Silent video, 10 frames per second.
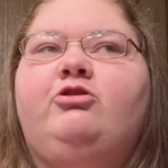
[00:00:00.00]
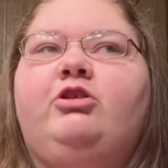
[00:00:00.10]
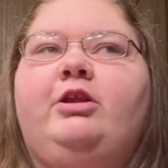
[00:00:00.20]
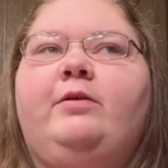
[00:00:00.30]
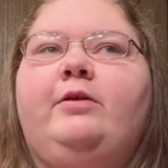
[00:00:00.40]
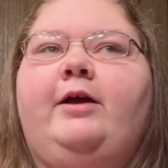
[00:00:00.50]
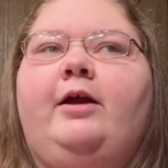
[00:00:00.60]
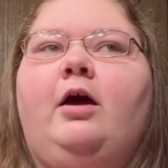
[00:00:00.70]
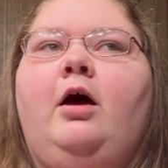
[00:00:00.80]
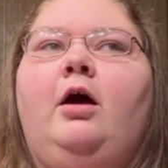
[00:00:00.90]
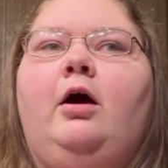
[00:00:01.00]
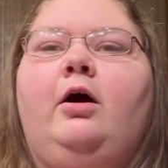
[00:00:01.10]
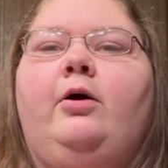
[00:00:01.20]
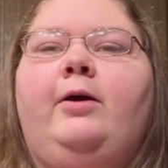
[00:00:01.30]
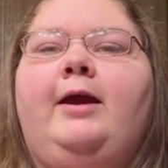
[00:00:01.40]
And they were like,
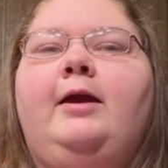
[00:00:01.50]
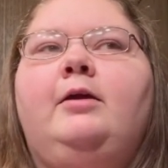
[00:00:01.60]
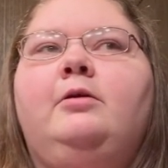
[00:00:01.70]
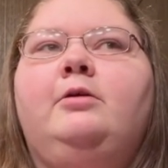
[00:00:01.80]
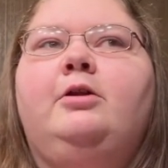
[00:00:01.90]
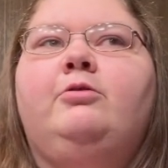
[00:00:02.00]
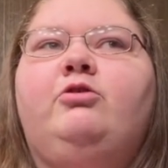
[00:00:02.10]
okay, you know,